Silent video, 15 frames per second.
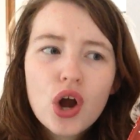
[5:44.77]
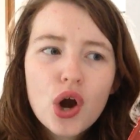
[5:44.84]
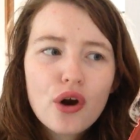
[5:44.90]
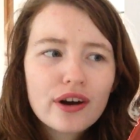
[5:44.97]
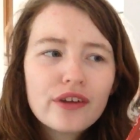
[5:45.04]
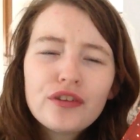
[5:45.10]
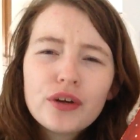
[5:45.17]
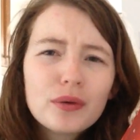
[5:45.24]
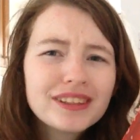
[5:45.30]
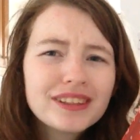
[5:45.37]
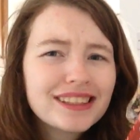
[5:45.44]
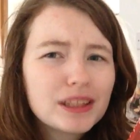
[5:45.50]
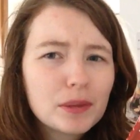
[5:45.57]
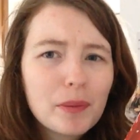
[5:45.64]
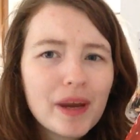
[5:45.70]
or if it was
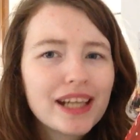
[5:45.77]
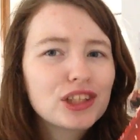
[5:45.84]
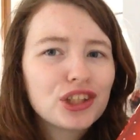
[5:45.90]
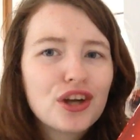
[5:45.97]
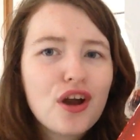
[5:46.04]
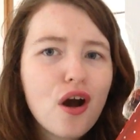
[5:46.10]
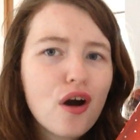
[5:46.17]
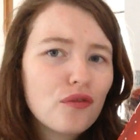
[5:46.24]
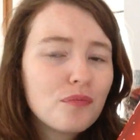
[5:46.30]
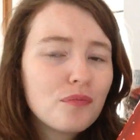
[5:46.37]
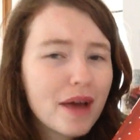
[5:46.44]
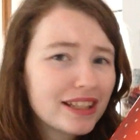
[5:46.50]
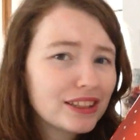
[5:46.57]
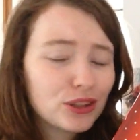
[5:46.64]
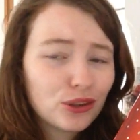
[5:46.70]
a depiction of
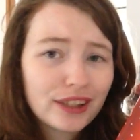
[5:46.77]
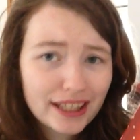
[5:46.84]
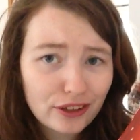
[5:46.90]
mental